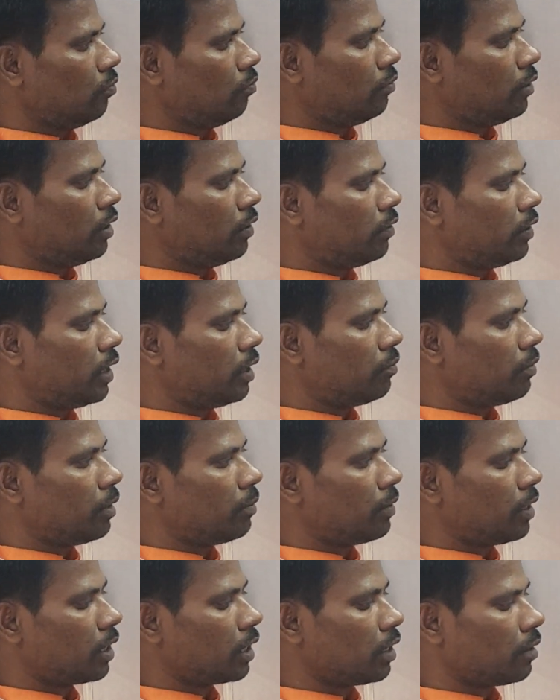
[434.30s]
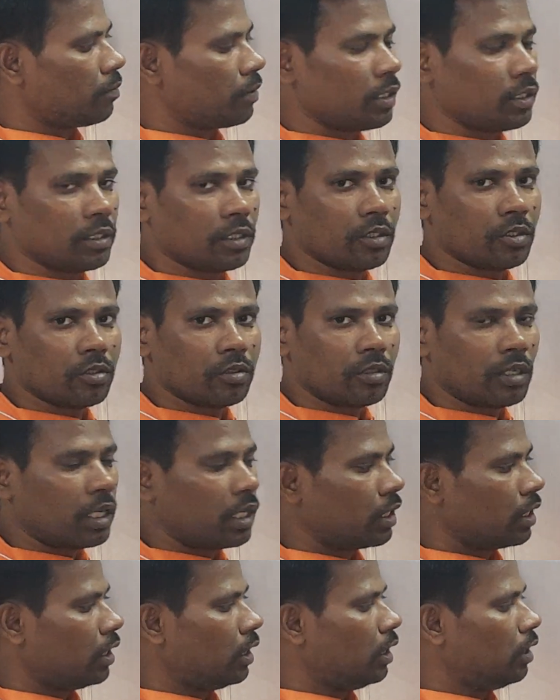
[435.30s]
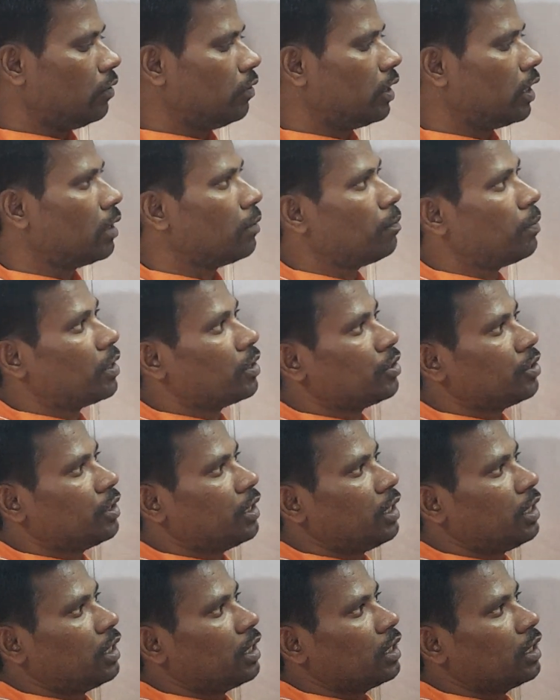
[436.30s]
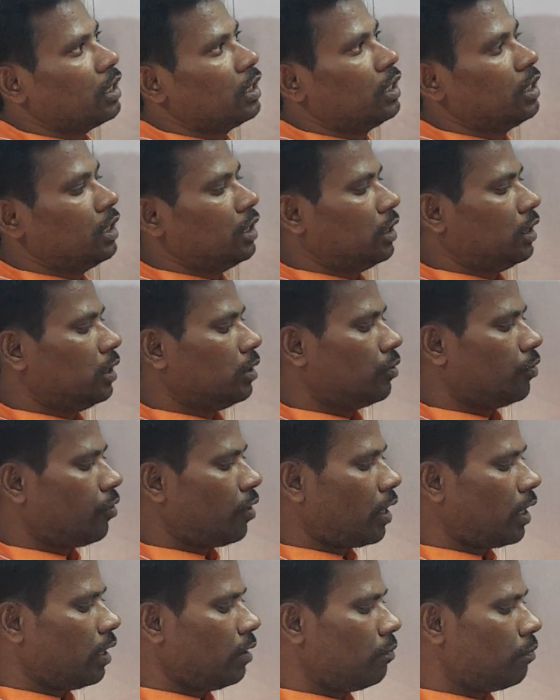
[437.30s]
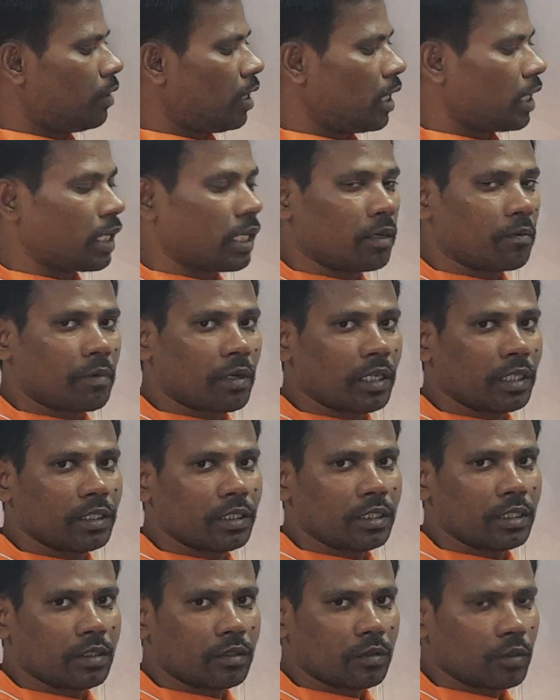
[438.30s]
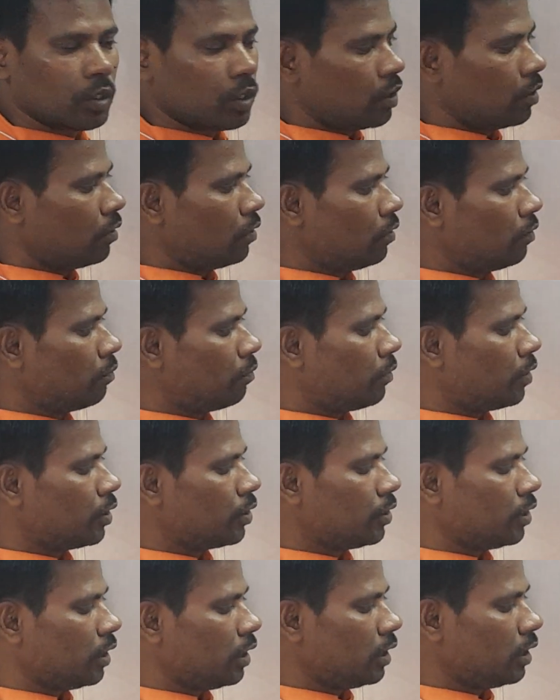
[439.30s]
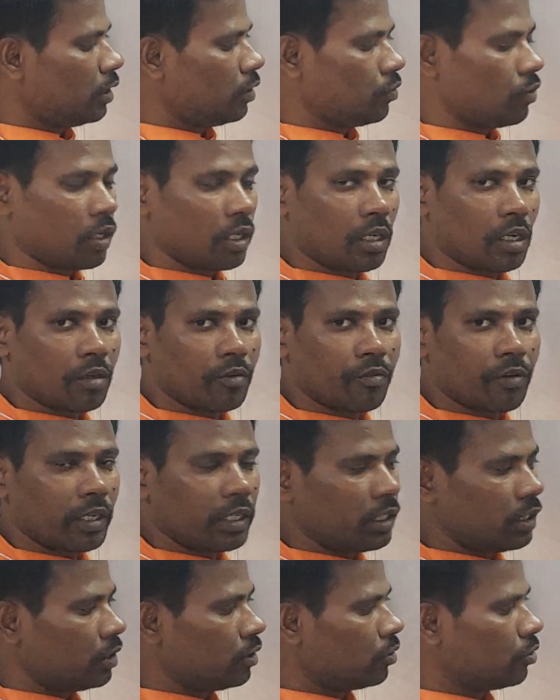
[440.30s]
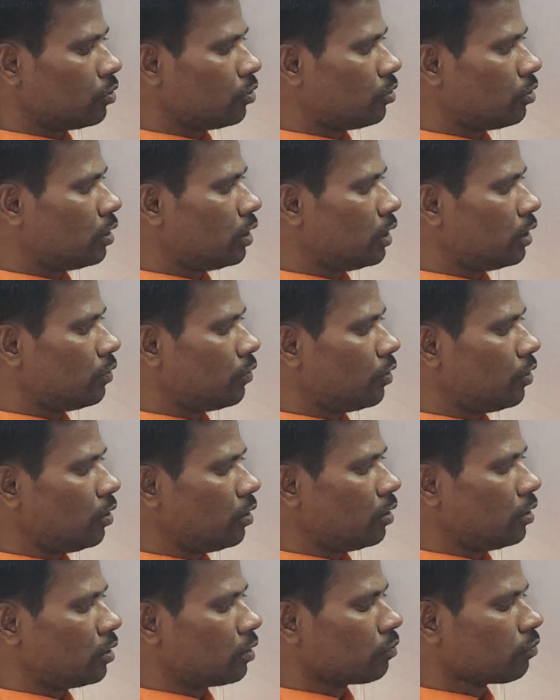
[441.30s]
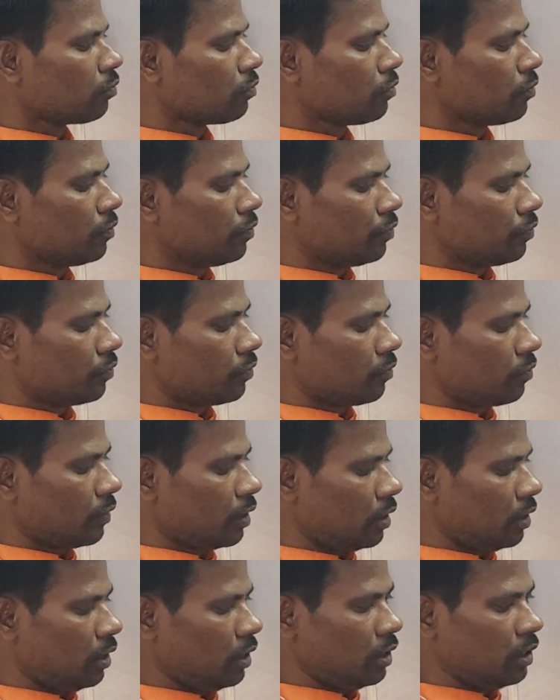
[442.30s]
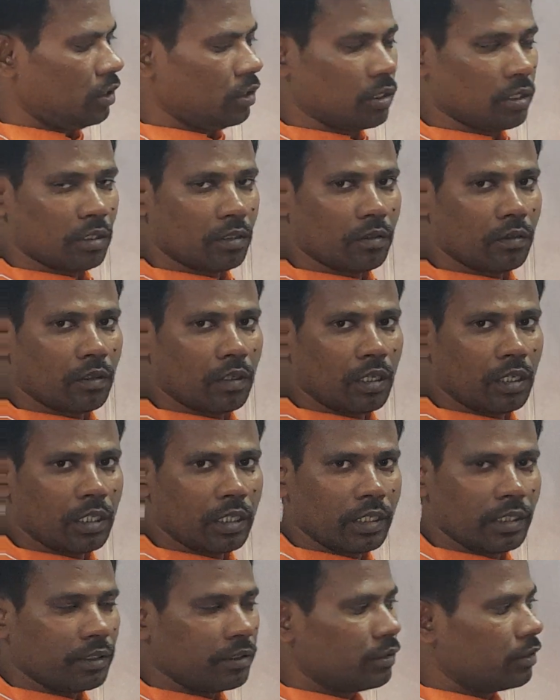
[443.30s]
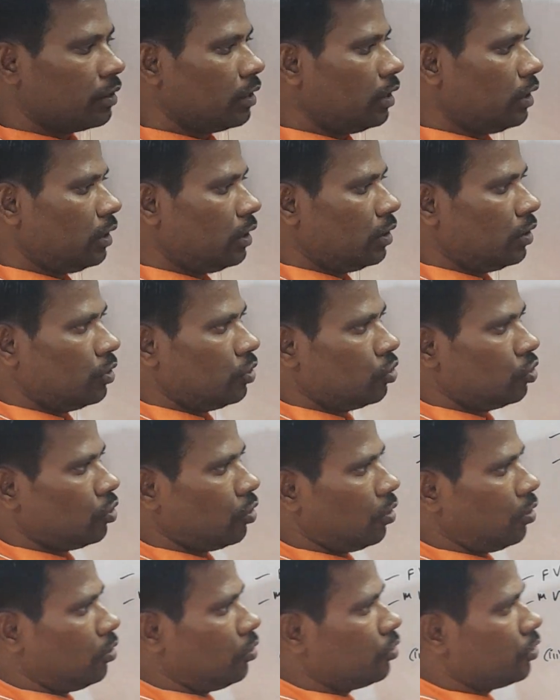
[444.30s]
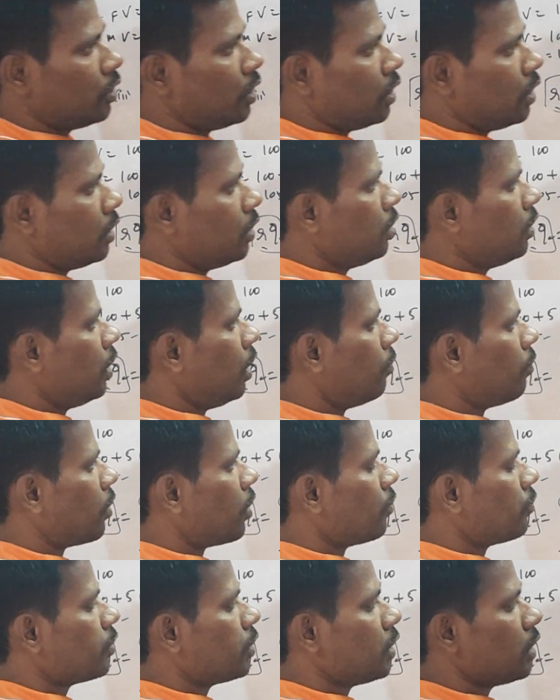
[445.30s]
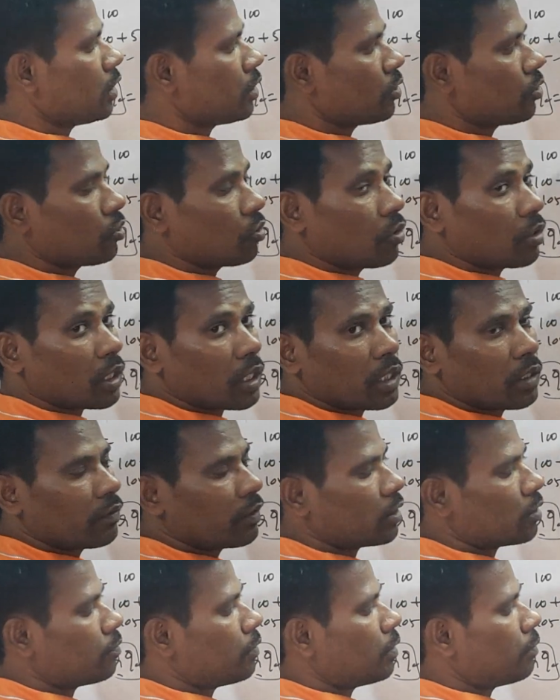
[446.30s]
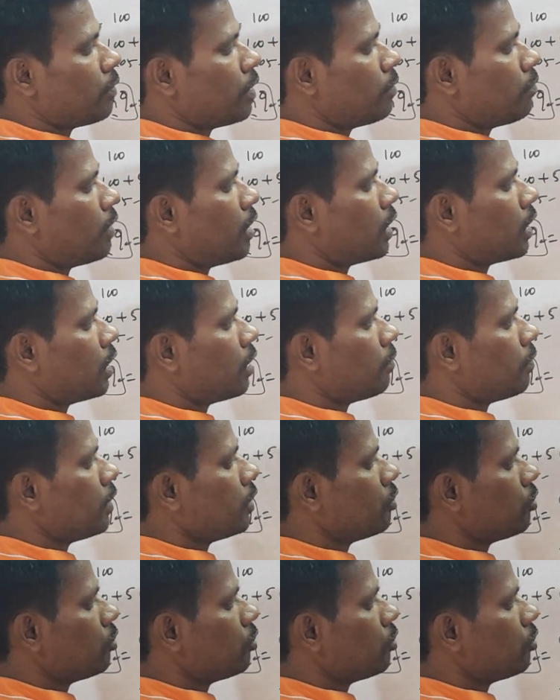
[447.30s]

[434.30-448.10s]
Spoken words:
Dividend by market price into 100. Dividend per share is 5. Market price is per share is 105. So therefore this is the solution. Number of shares, total investment by market price.